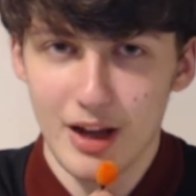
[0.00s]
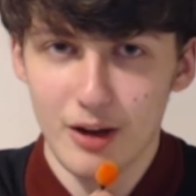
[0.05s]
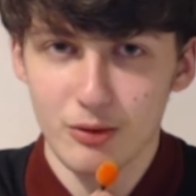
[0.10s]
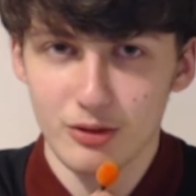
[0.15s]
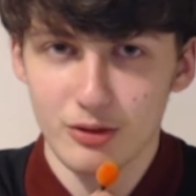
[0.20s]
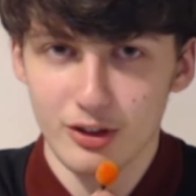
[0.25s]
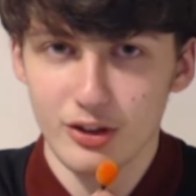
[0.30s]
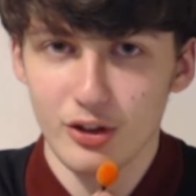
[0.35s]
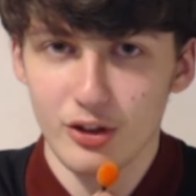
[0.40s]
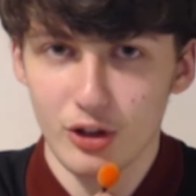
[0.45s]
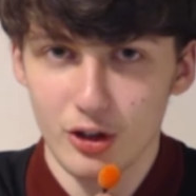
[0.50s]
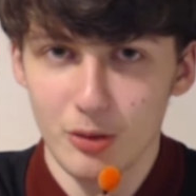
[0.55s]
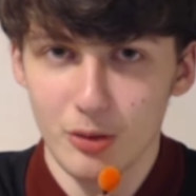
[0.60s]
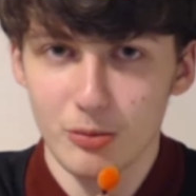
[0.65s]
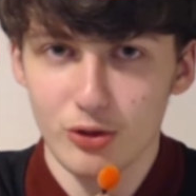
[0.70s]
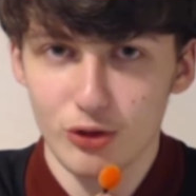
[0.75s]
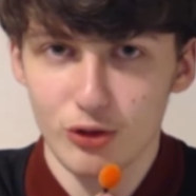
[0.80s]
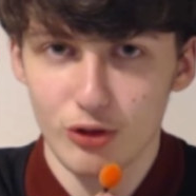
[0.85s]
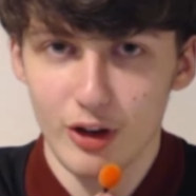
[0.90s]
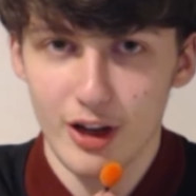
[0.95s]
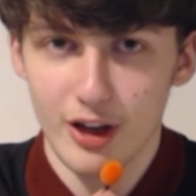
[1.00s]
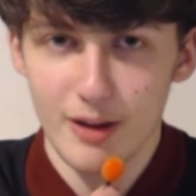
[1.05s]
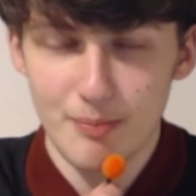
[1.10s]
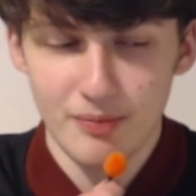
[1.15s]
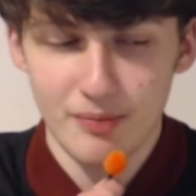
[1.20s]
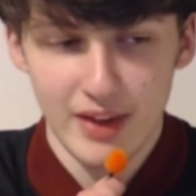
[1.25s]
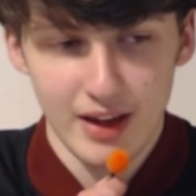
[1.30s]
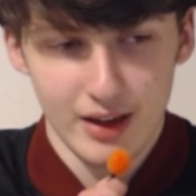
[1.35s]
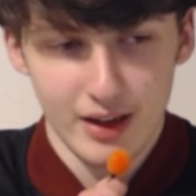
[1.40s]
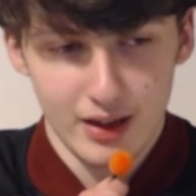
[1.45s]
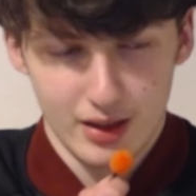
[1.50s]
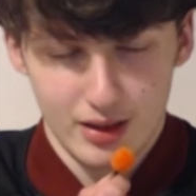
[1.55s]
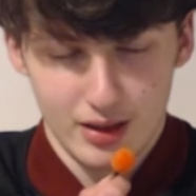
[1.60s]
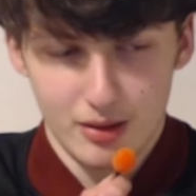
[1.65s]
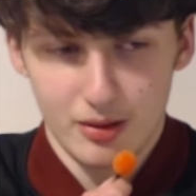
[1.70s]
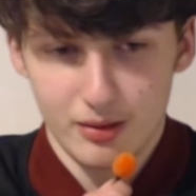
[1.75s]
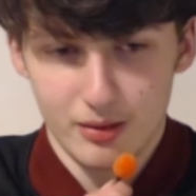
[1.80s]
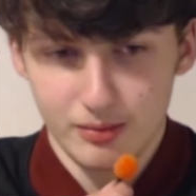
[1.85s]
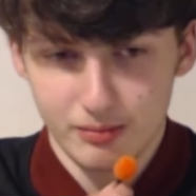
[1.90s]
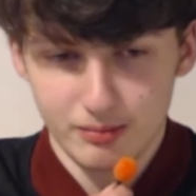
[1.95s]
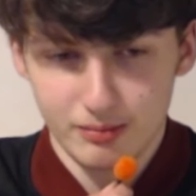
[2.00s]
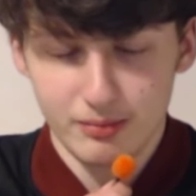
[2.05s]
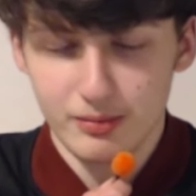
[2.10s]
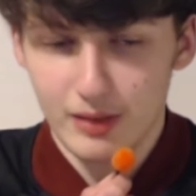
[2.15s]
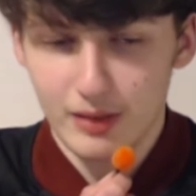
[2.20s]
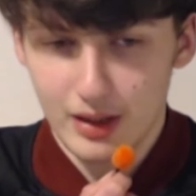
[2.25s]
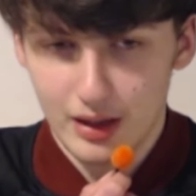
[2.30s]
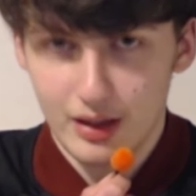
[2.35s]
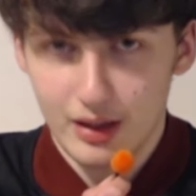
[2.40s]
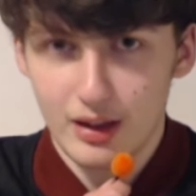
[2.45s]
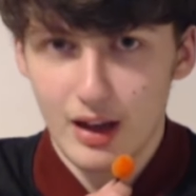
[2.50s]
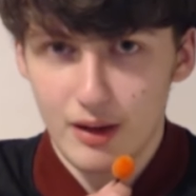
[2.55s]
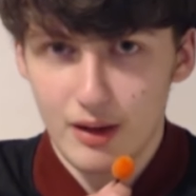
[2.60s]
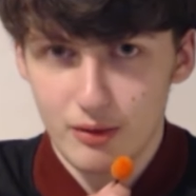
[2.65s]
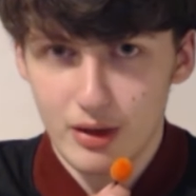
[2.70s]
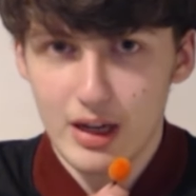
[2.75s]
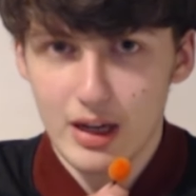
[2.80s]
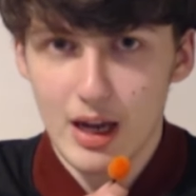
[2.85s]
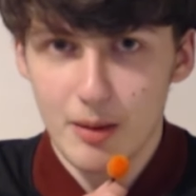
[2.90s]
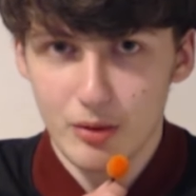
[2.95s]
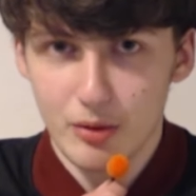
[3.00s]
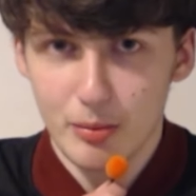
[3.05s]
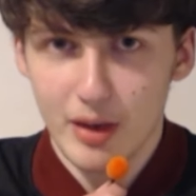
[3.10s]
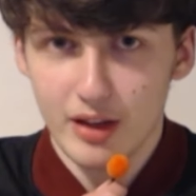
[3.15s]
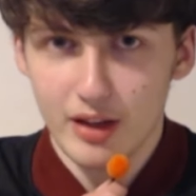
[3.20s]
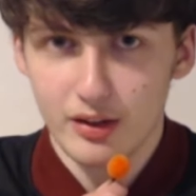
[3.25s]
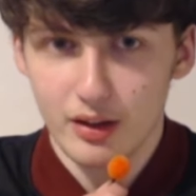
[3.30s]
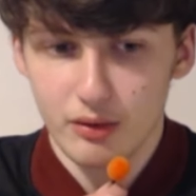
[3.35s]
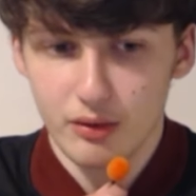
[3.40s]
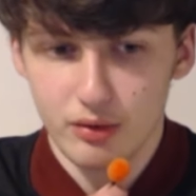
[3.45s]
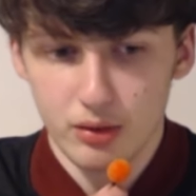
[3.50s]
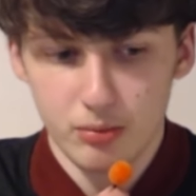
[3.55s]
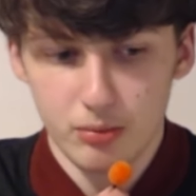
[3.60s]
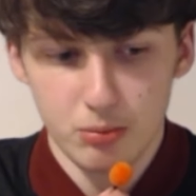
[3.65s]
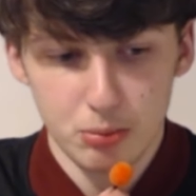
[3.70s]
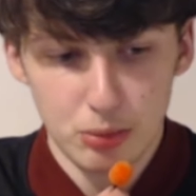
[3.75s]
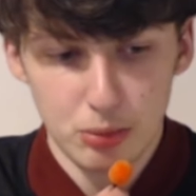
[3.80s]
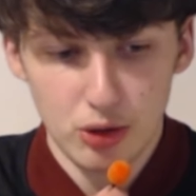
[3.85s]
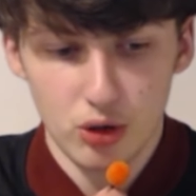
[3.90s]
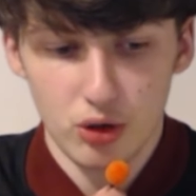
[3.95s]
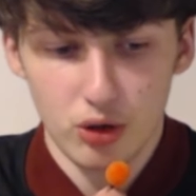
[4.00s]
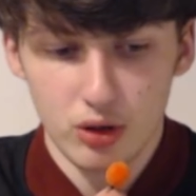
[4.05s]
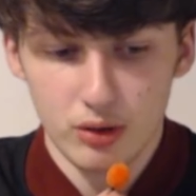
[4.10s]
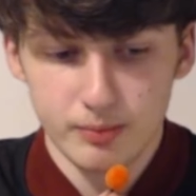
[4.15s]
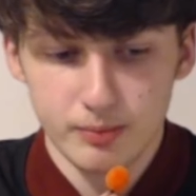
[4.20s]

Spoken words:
We're on the home straight. Every game's massive, but